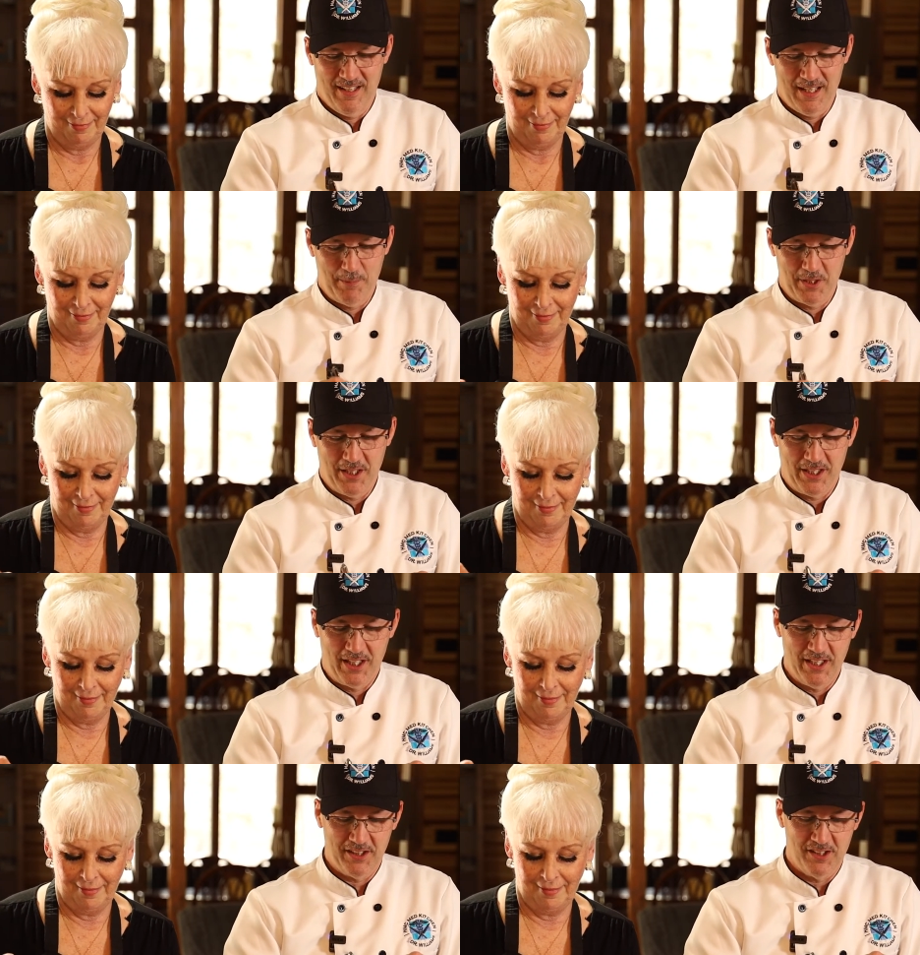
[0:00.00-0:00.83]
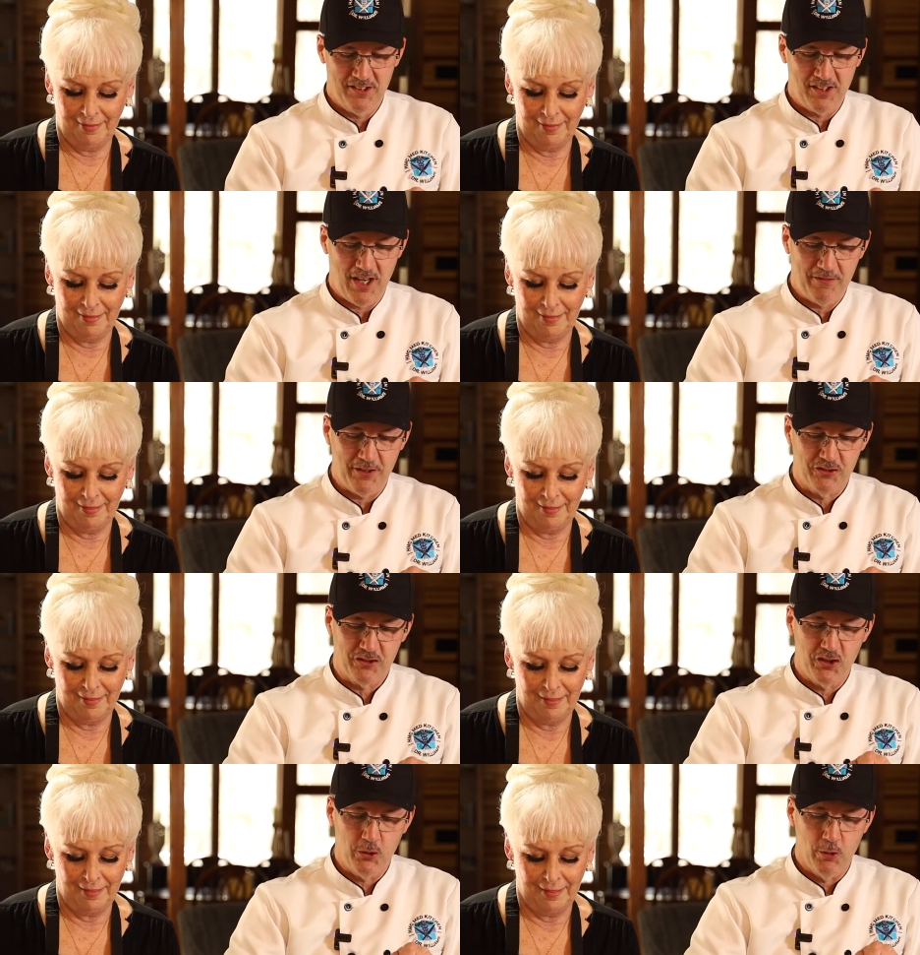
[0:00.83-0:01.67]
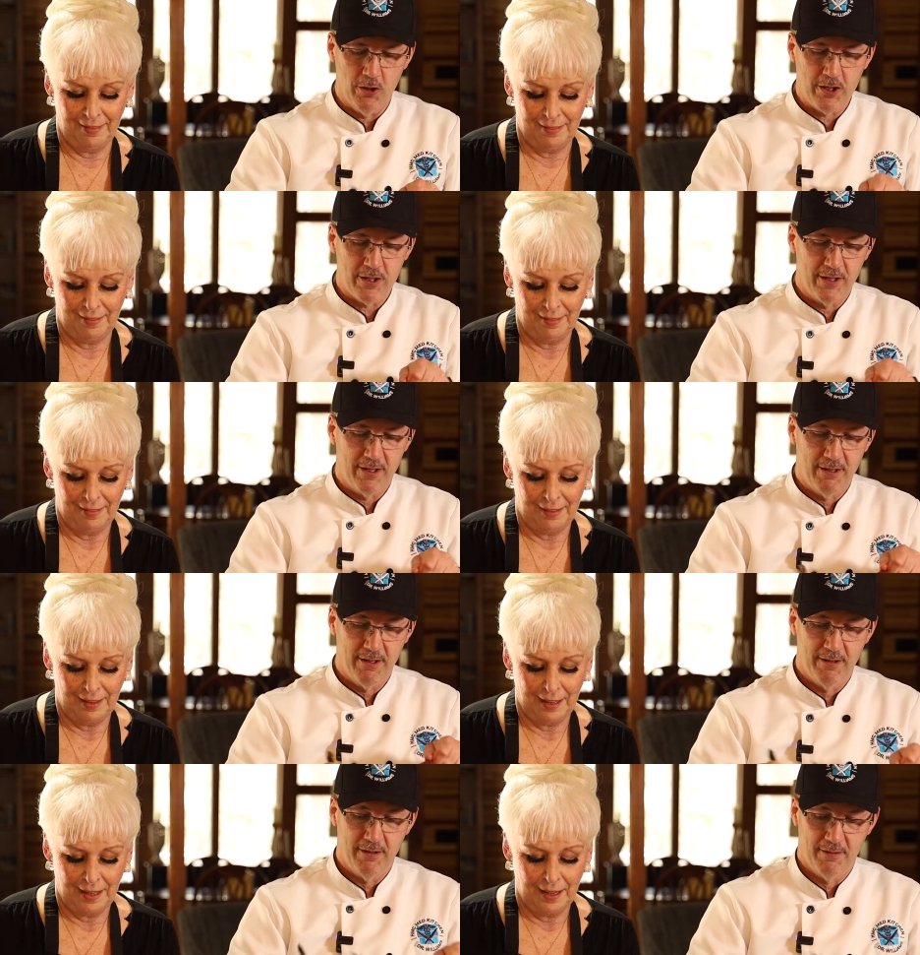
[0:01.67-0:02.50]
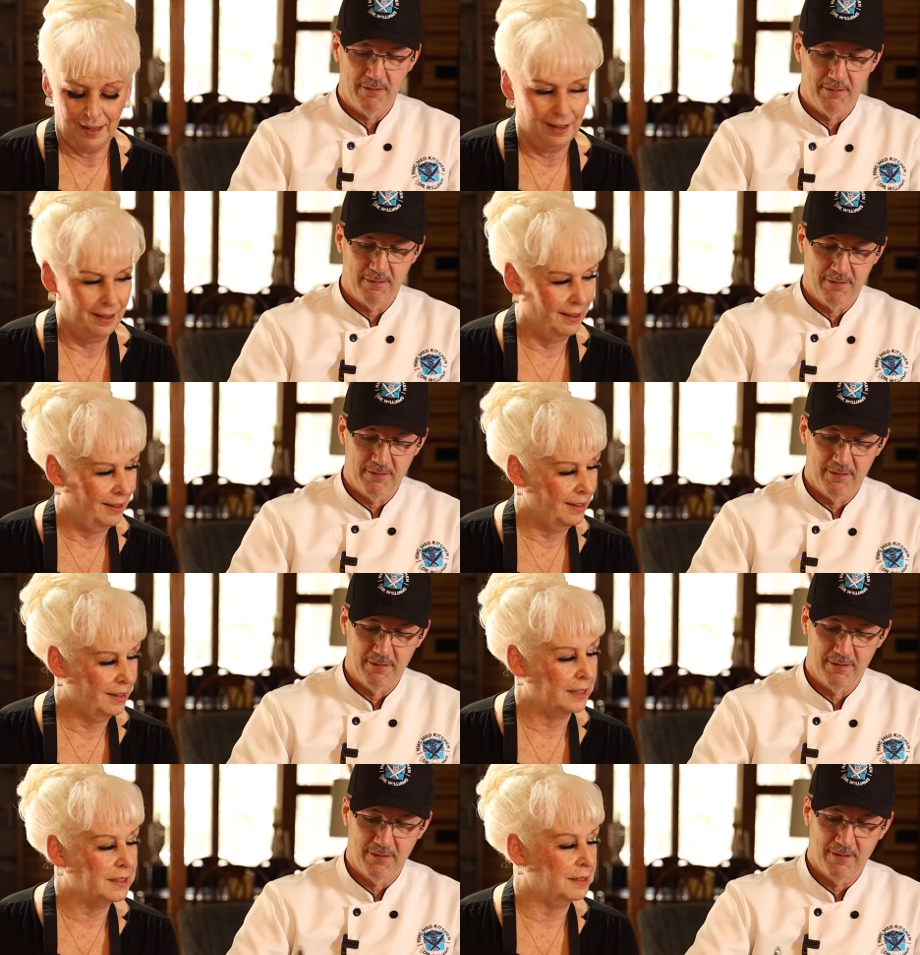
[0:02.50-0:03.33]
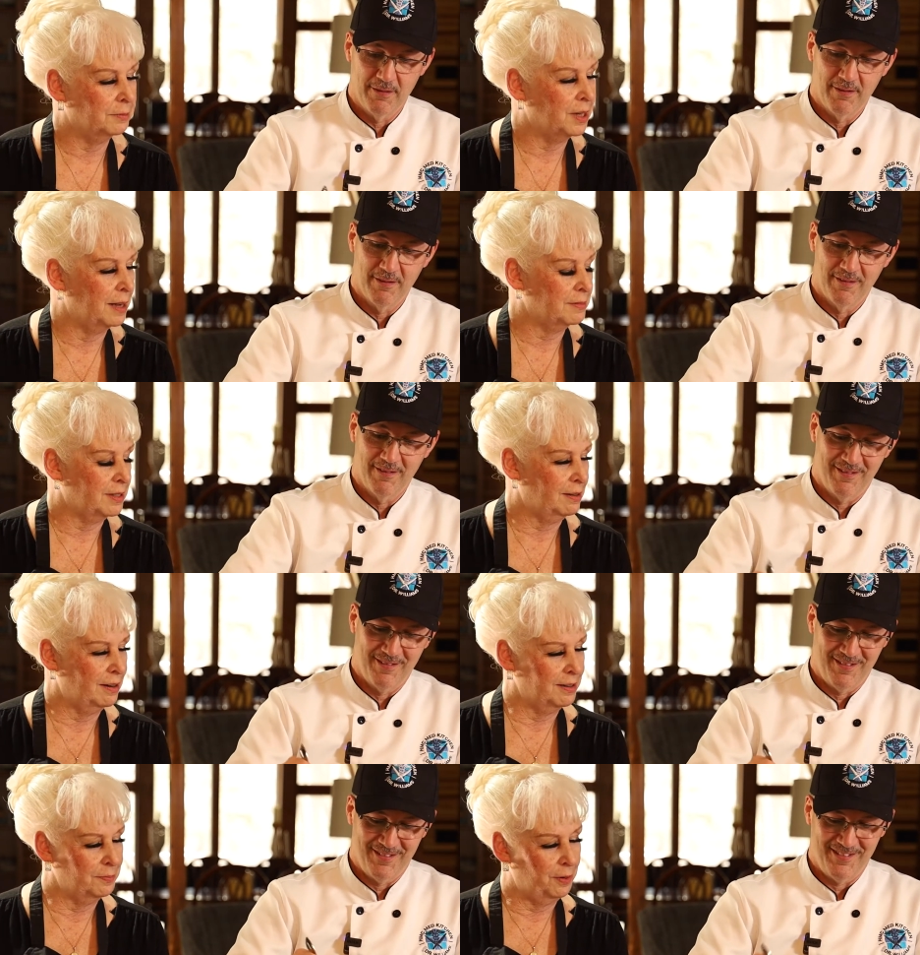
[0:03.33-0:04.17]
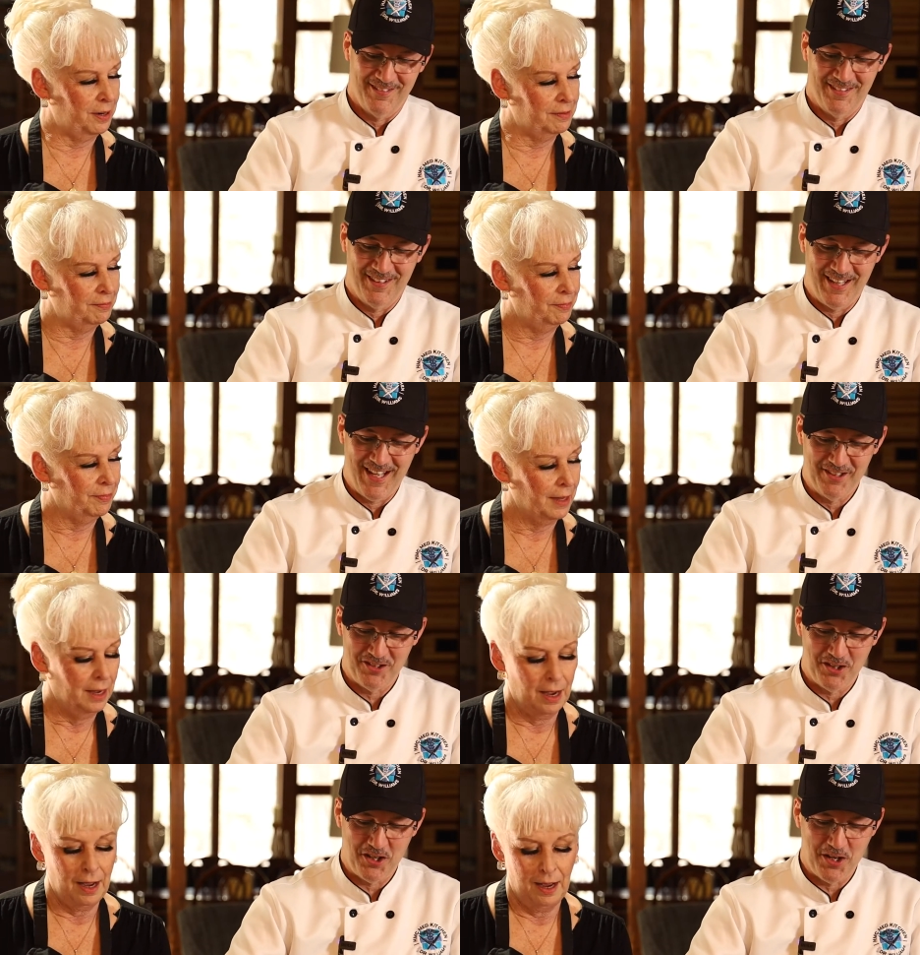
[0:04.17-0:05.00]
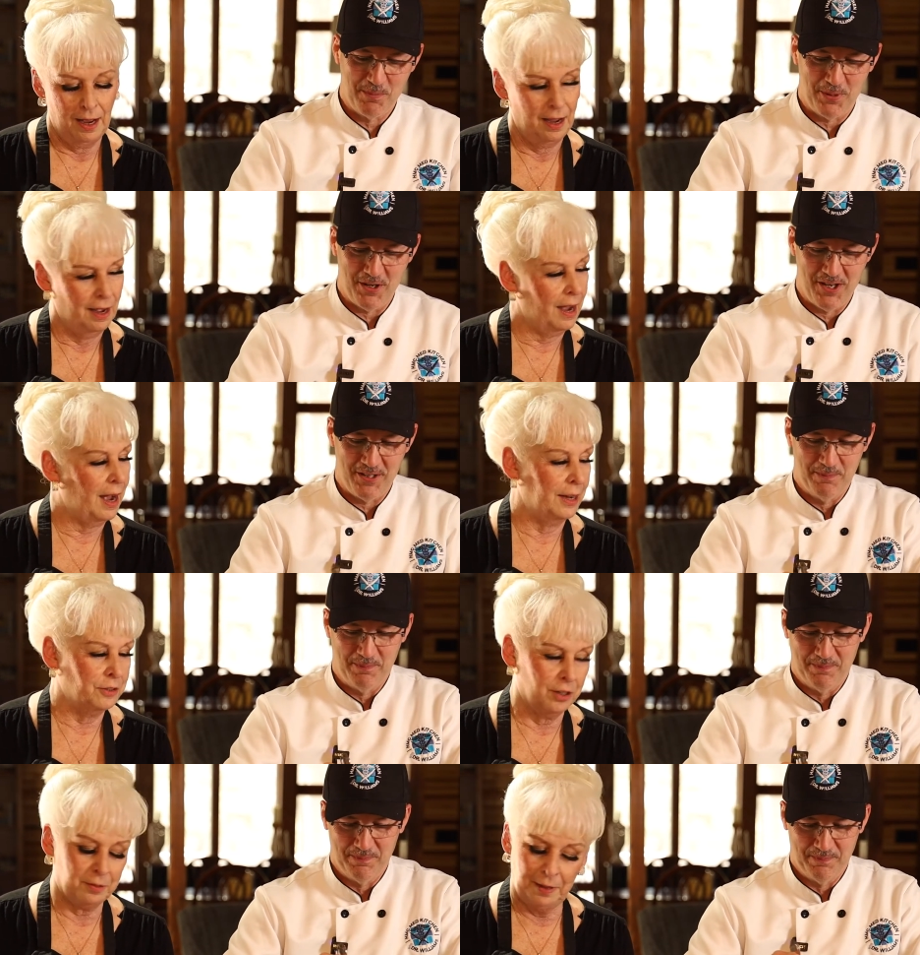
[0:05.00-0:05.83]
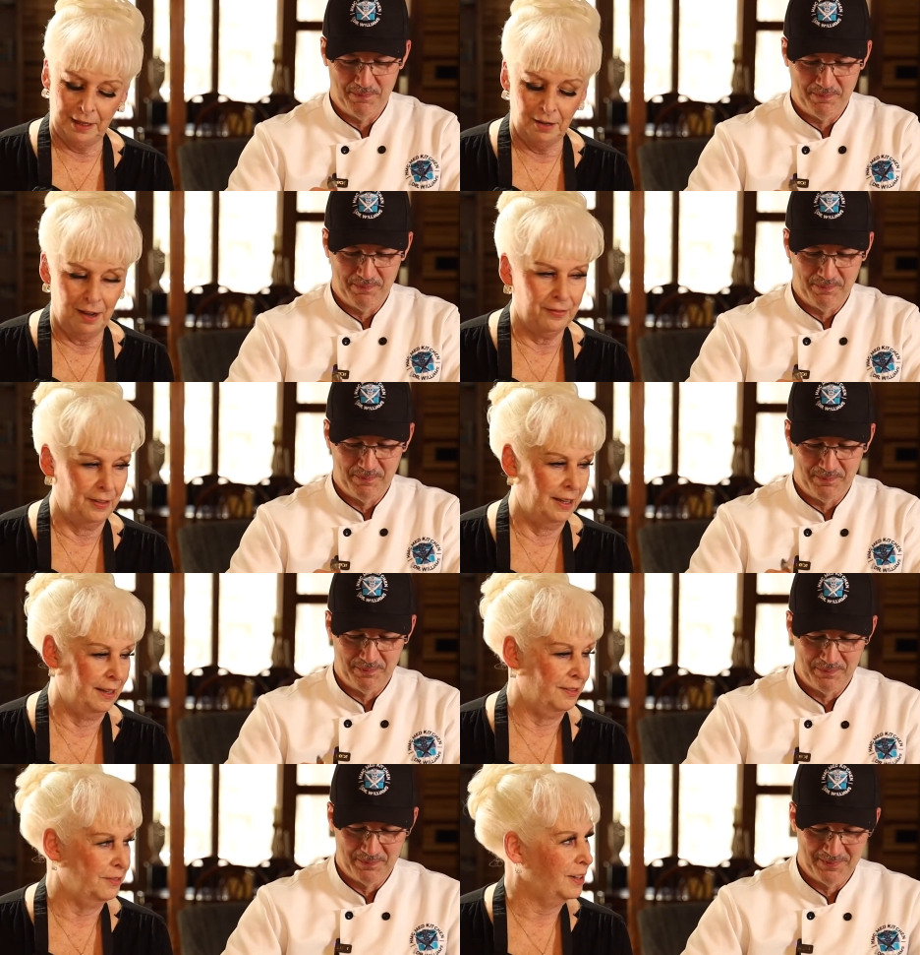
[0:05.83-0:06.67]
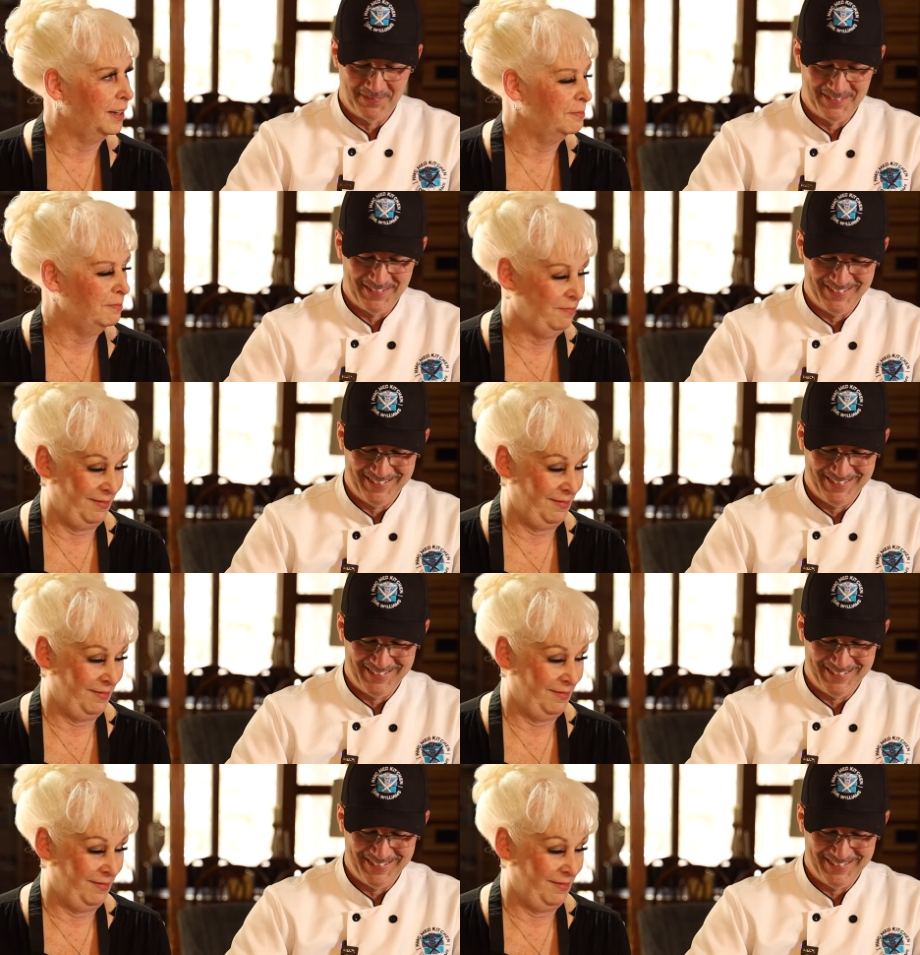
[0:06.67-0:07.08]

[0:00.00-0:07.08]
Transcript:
Speaker 1: I'm going to get this off the skewer.
Speaker 2: That's sometimes the hard part.
Speaker 1: That's the hard part.
Speaker 2: I took mine off ahead of time.